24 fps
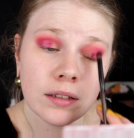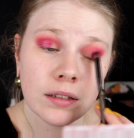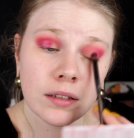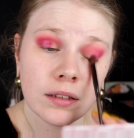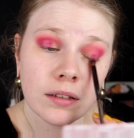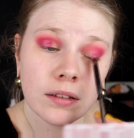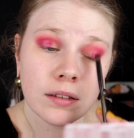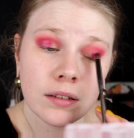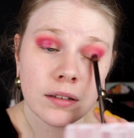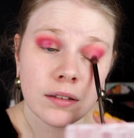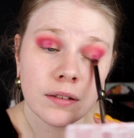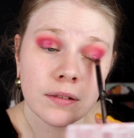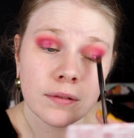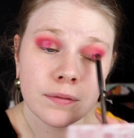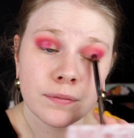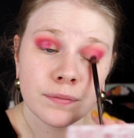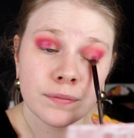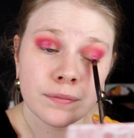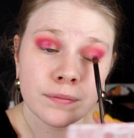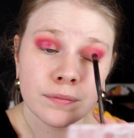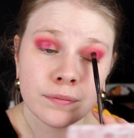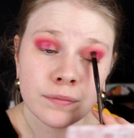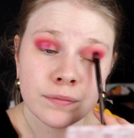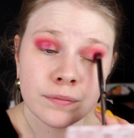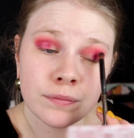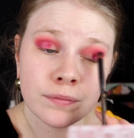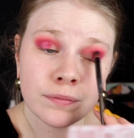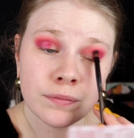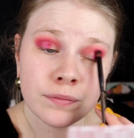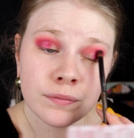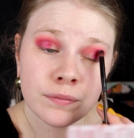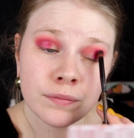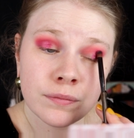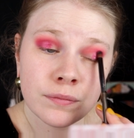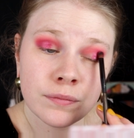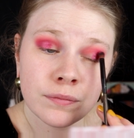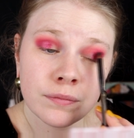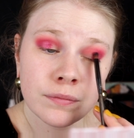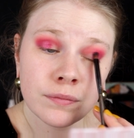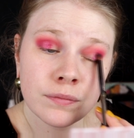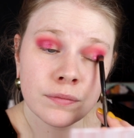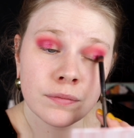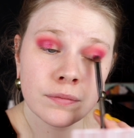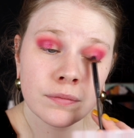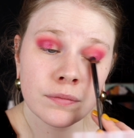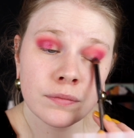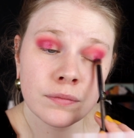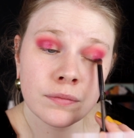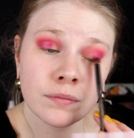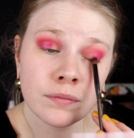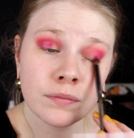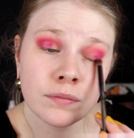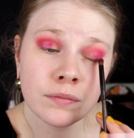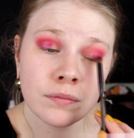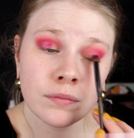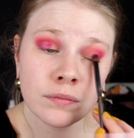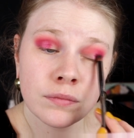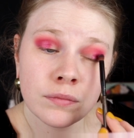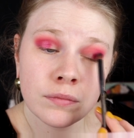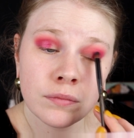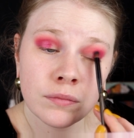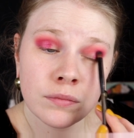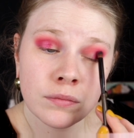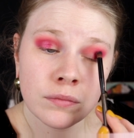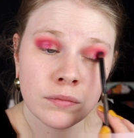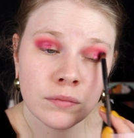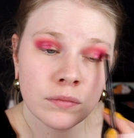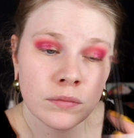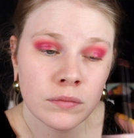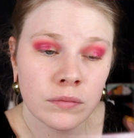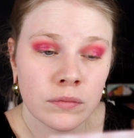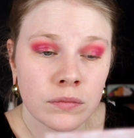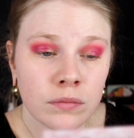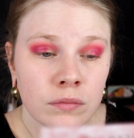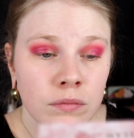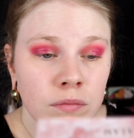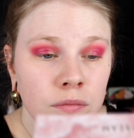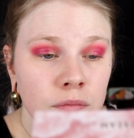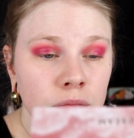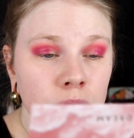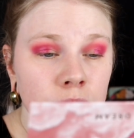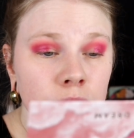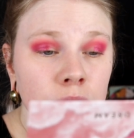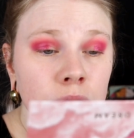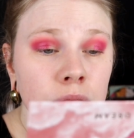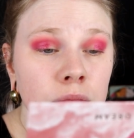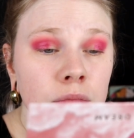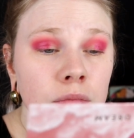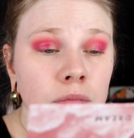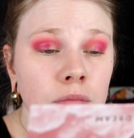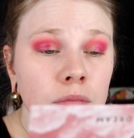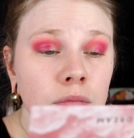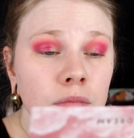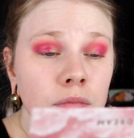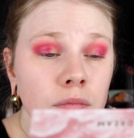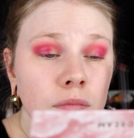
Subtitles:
[no speech]